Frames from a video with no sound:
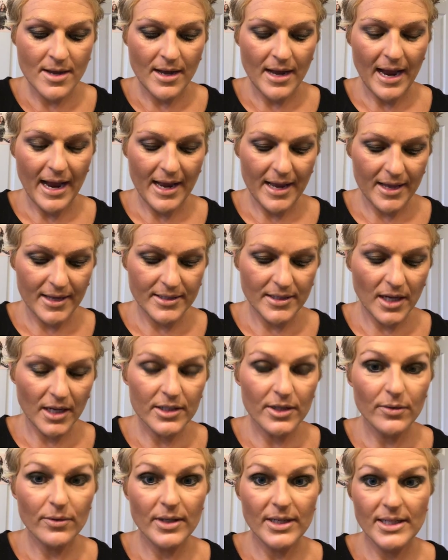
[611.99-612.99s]
And not
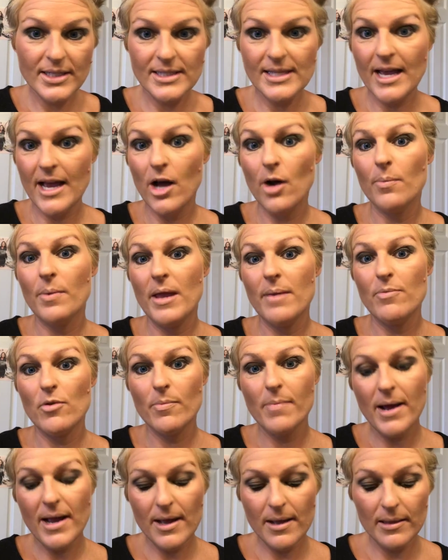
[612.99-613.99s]
only does it help keep your
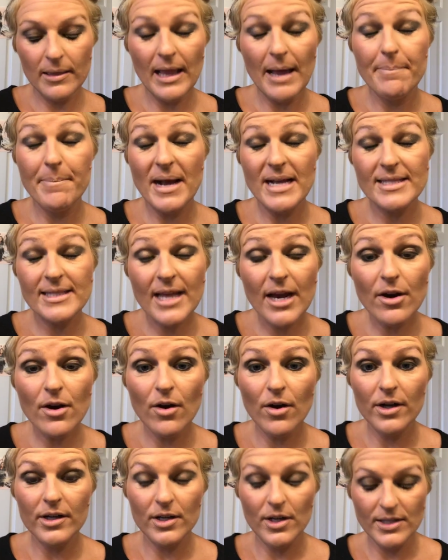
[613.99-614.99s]
mascara
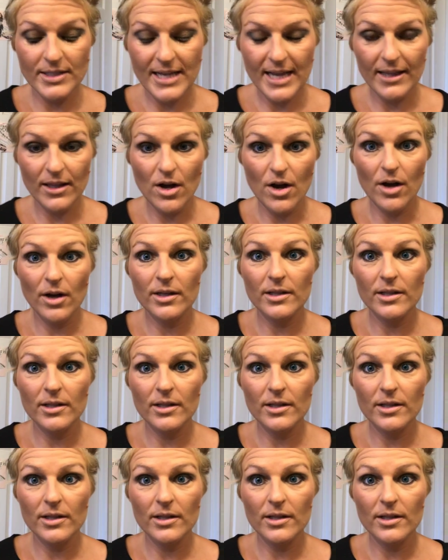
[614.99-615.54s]
on all day long,